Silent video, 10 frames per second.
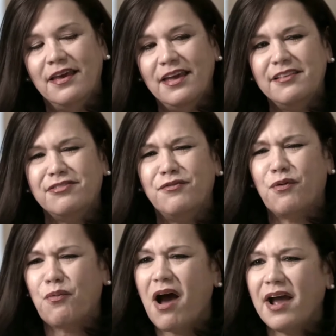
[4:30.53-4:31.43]
it's a
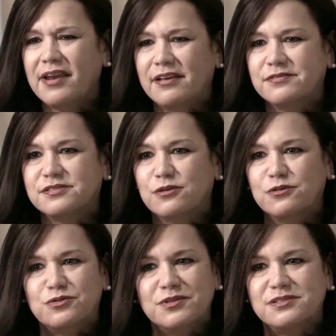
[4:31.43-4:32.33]
variety of
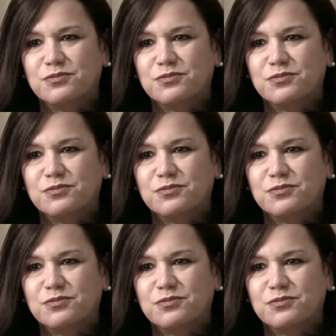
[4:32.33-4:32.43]
surgeries,